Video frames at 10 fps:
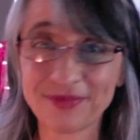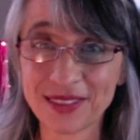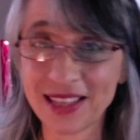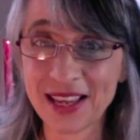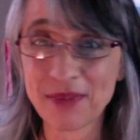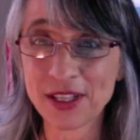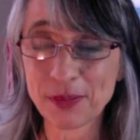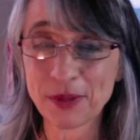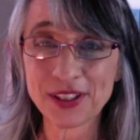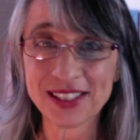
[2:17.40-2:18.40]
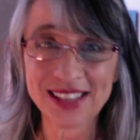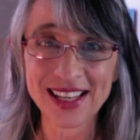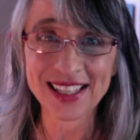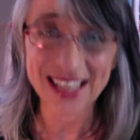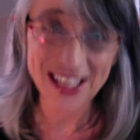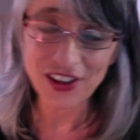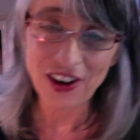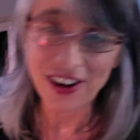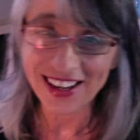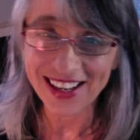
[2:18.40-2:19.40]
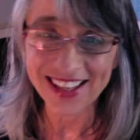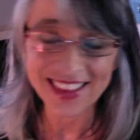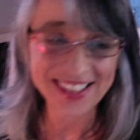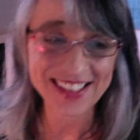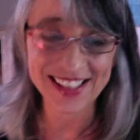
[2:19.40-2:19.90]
that my spirit decided to incarnate at this